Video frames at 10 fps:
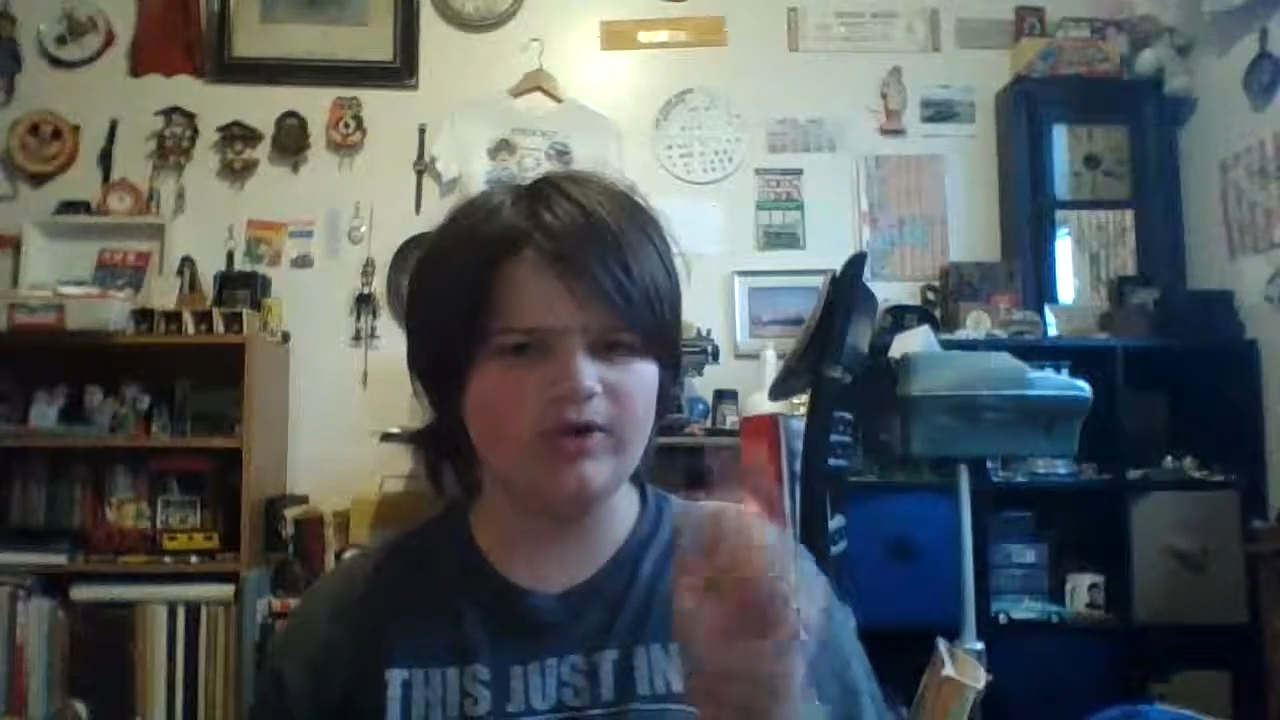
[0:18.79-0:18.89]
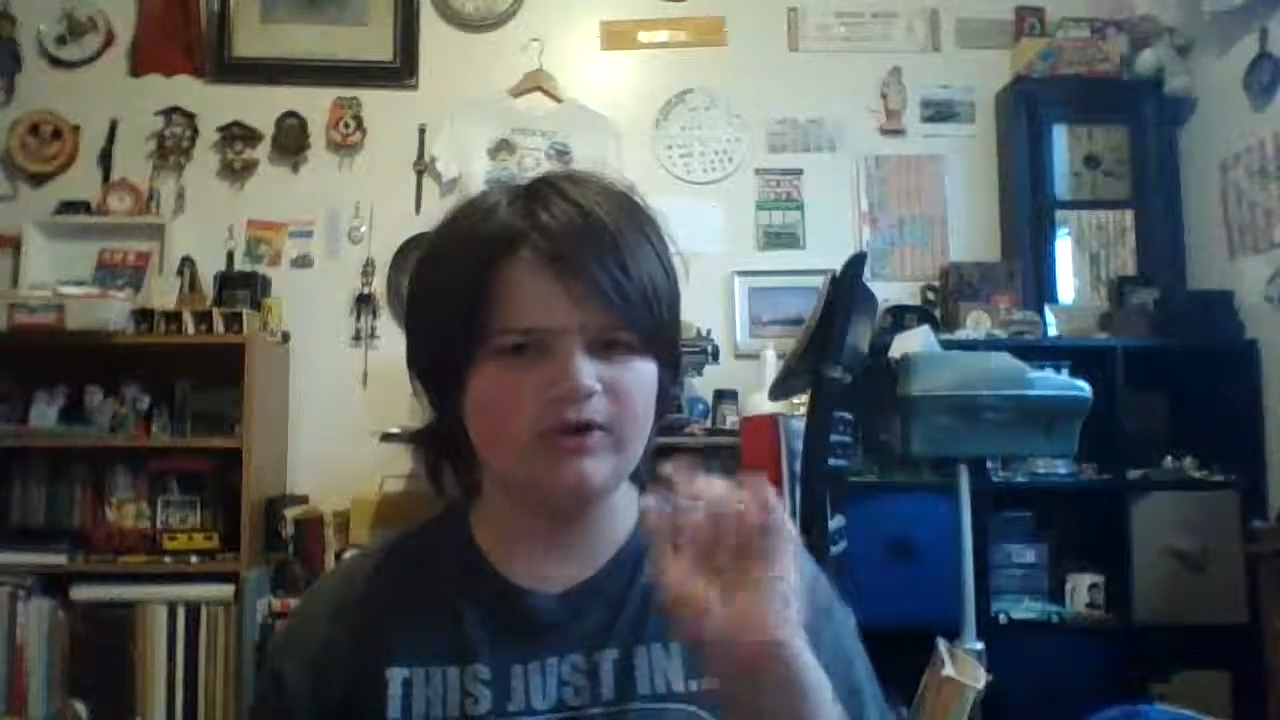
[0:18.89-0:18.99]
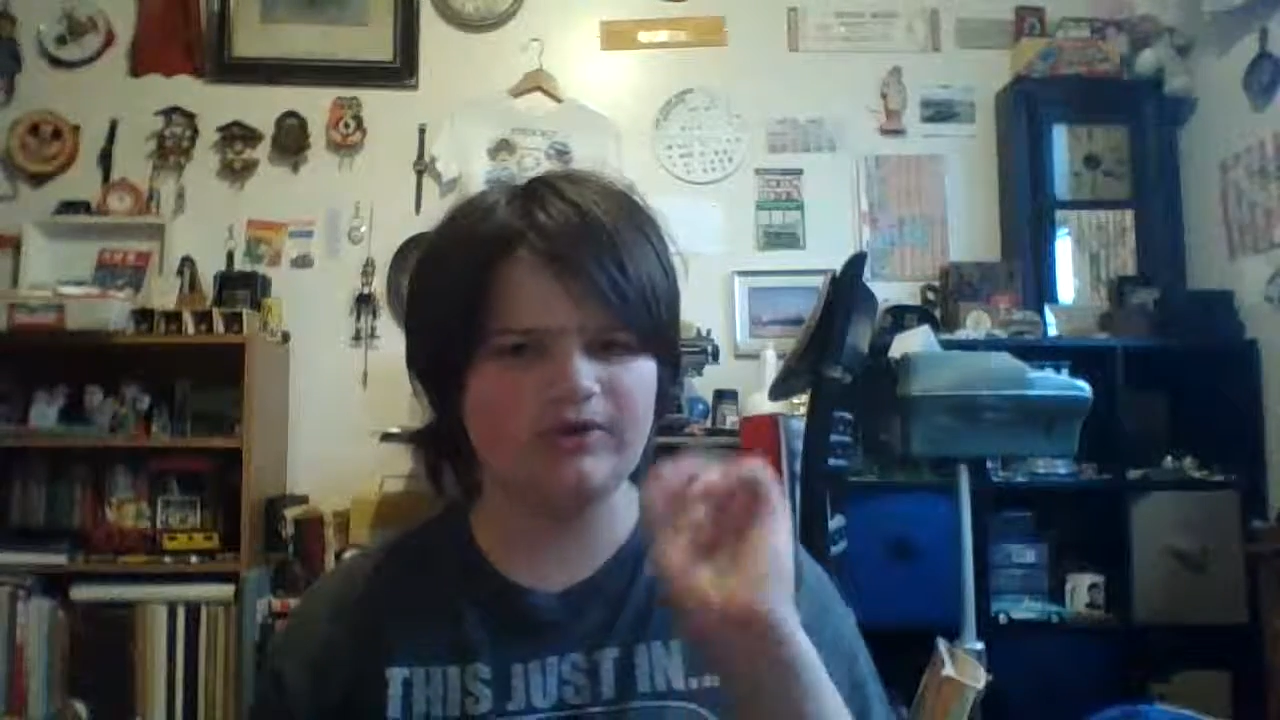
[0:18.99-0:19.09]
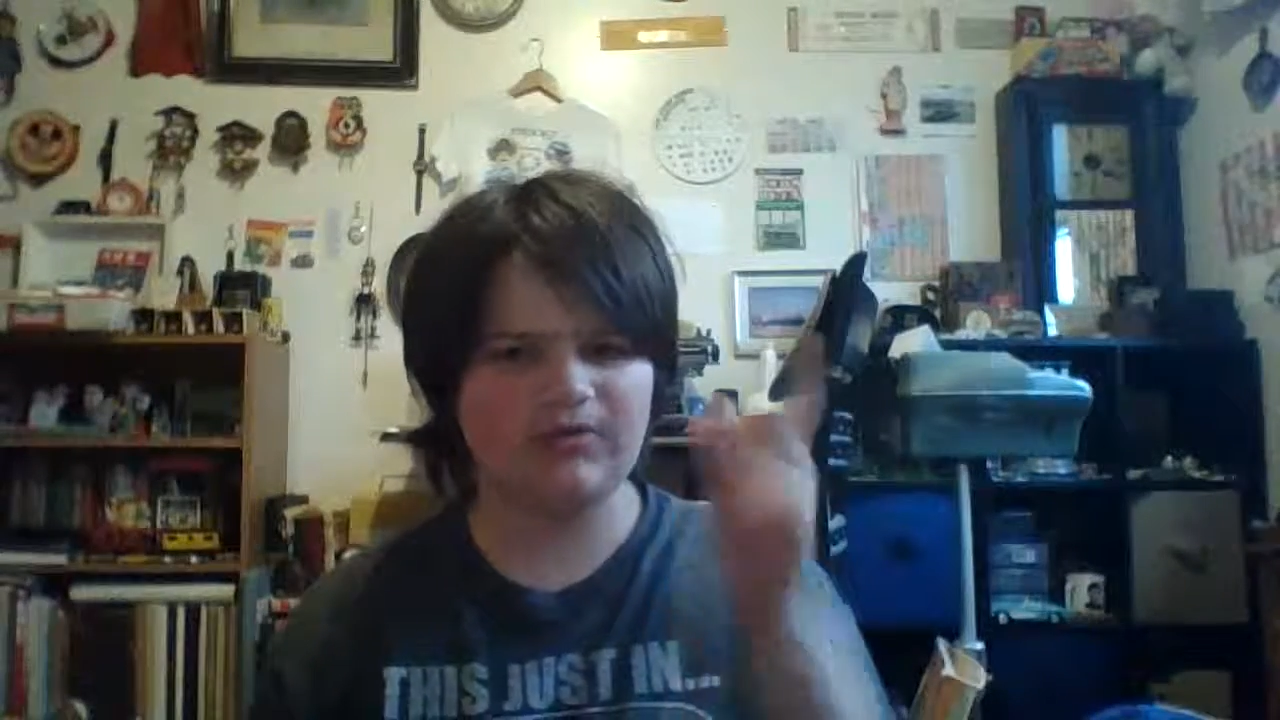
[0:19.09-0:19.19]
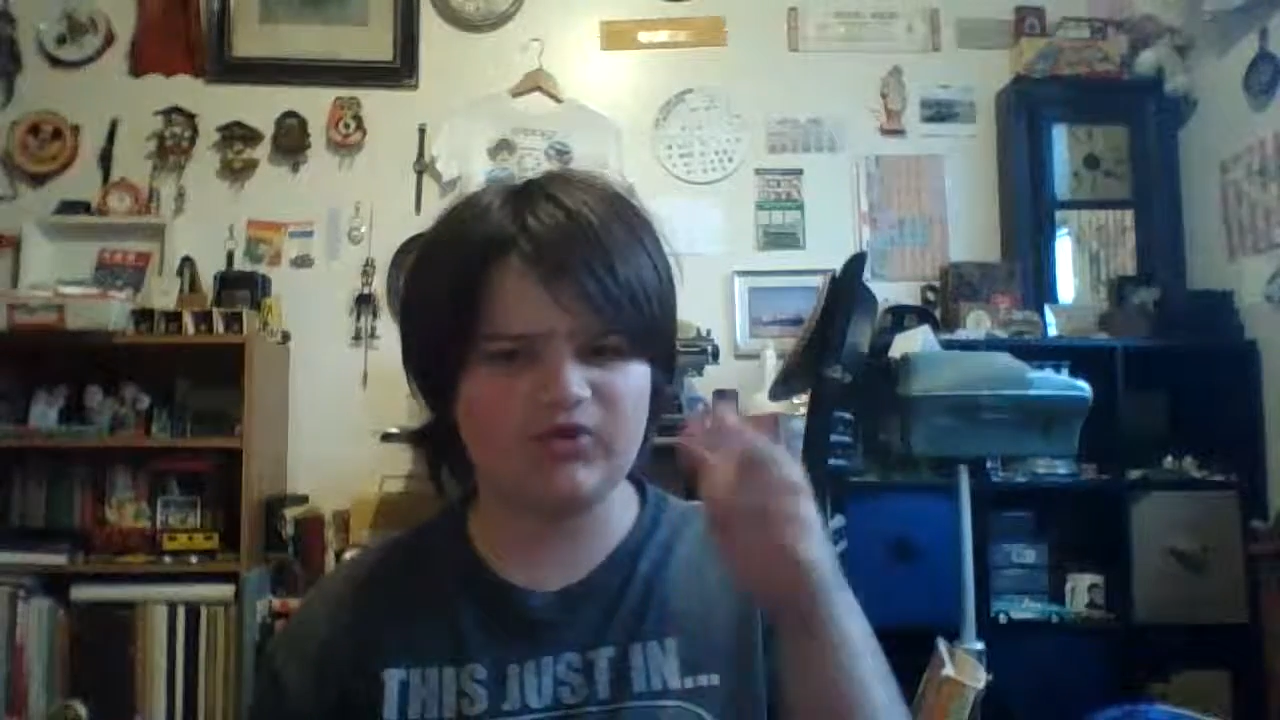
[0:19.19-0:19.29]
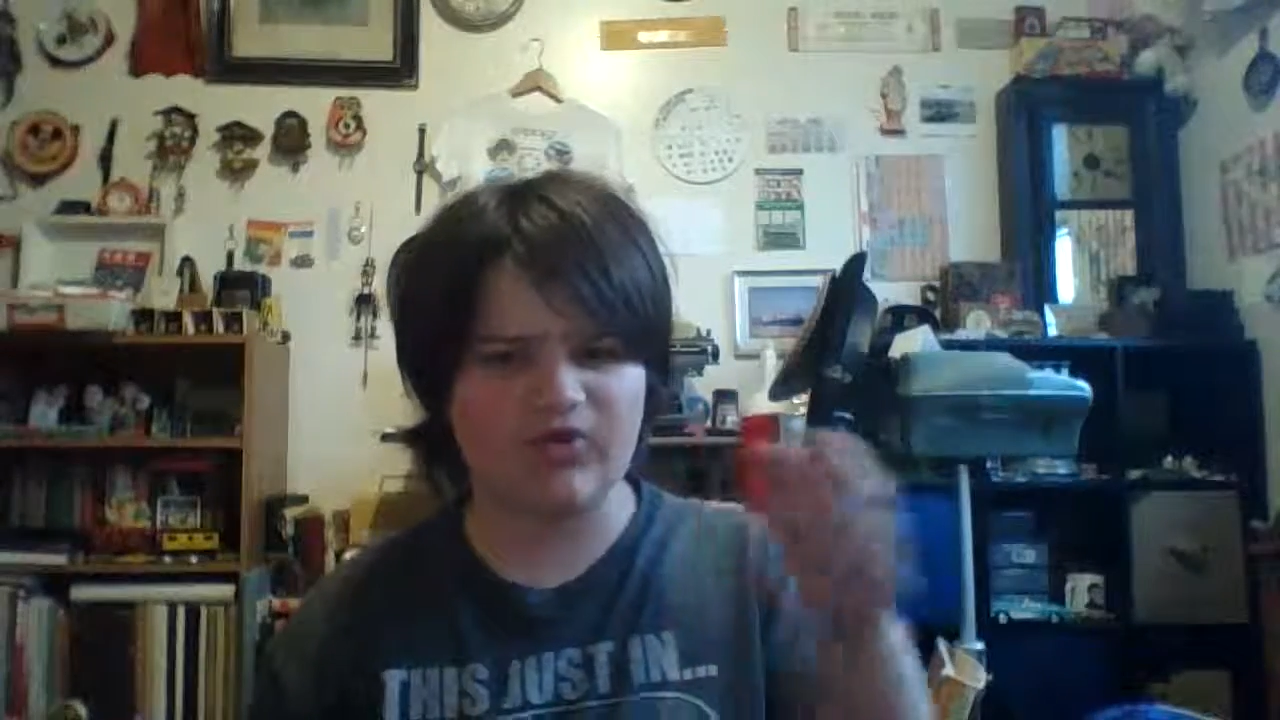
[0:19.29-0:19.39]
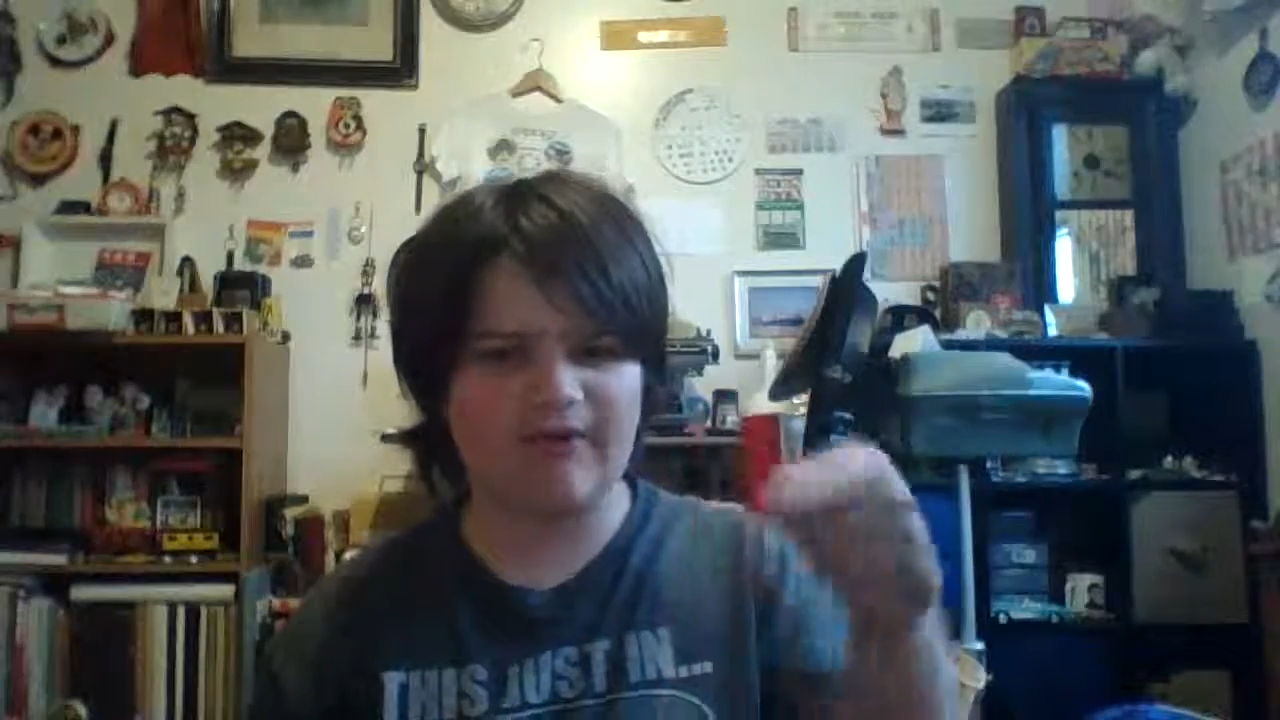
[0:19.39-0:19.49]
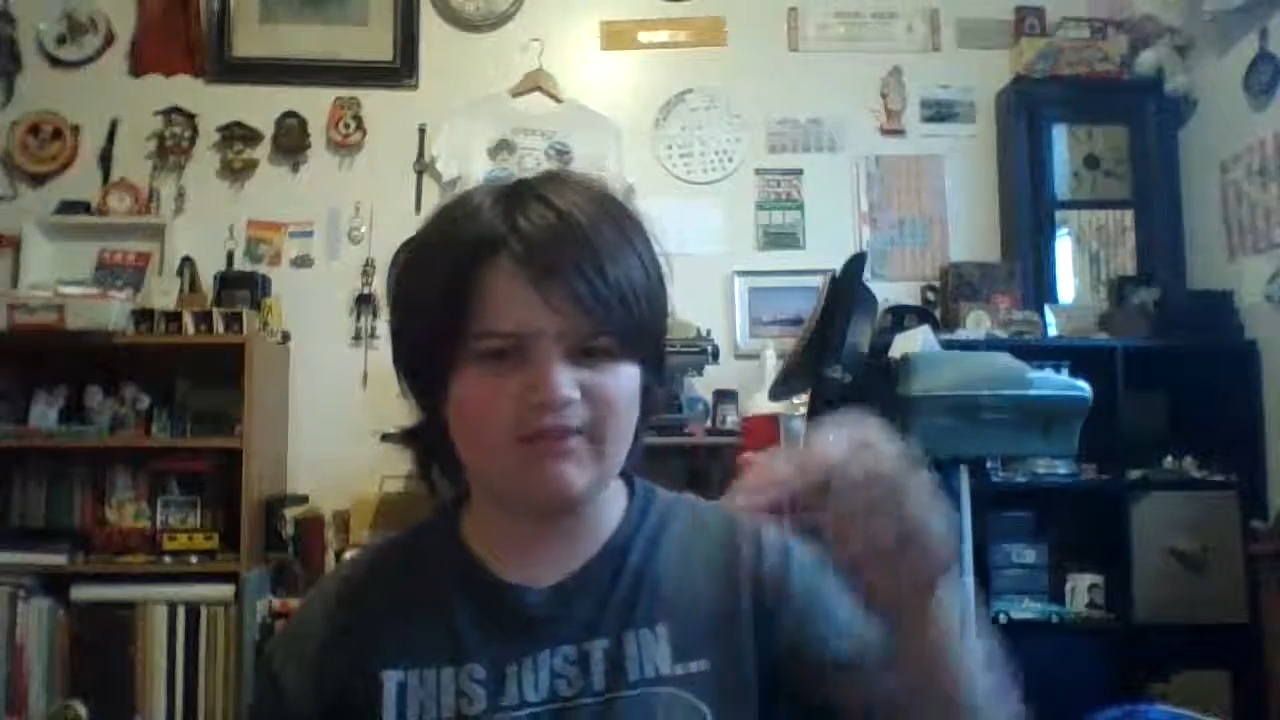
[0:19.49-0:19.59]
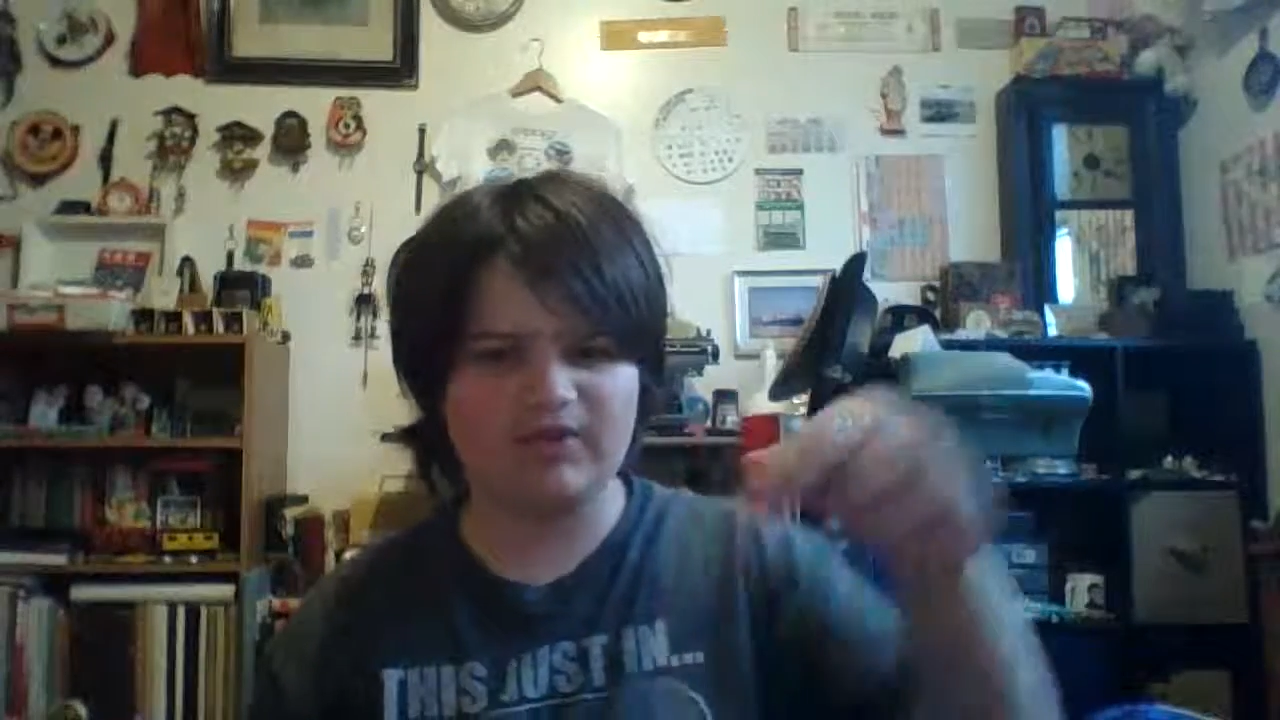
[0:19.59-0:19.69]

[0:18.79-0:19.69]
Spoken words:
subscribe